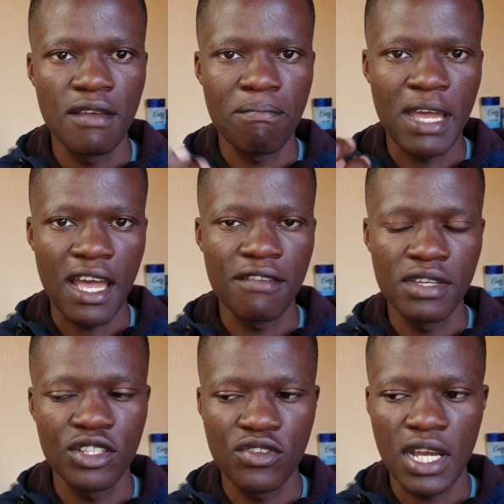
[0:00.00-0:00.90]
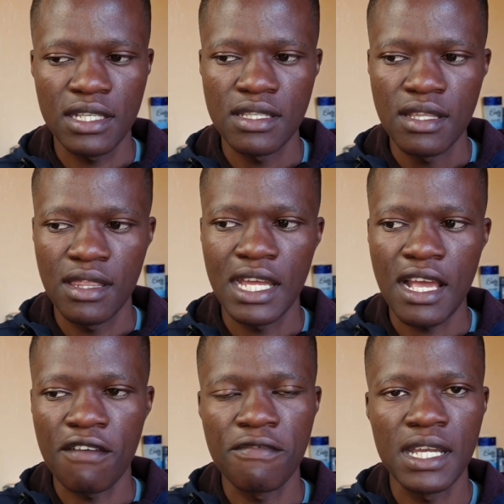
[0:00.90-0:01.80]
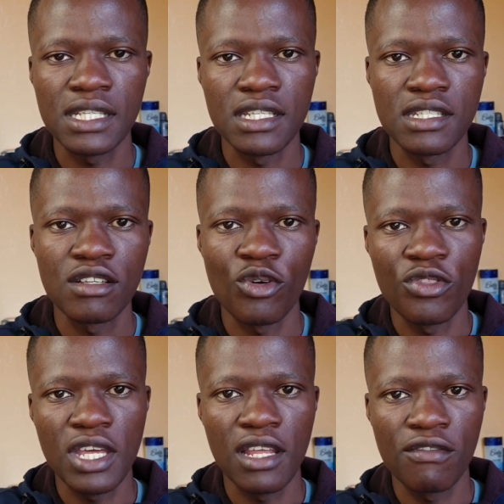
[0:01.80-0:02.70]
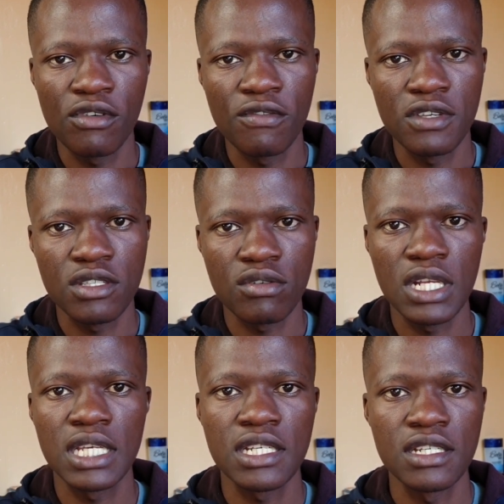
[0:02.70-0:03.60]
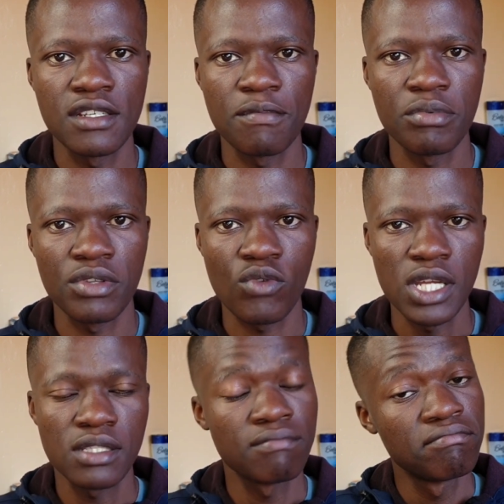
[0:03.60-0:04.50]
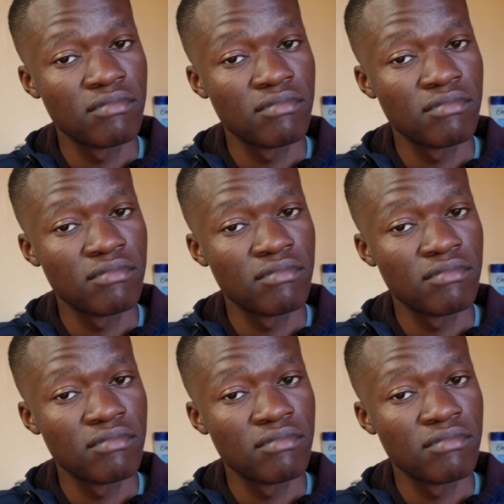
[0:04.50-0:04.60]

by having drugs that affect it on the level of its relationship with what?